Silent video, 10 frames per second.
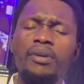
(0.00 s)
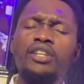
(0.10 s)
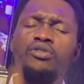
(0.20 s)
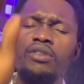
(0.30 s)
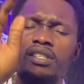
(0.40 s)

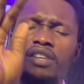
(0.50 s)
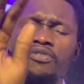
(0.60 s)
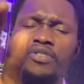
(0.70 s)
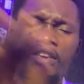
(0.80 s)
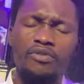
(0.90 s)
Begin to
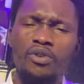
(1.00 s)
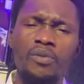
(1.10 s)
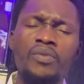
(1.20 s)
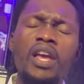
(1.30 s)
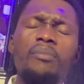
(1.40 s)
receive
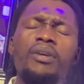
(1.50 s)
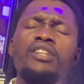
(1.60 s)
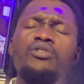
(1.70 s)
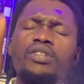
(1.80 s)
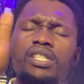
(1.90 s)
favor.
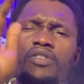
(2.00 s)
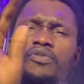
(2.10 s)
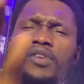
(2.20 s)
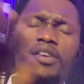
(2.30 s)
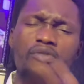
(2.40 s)
Begin to receive
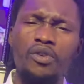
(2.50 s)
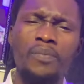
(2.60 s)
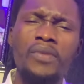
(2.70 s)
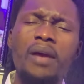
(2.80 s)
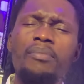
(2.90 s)
favor.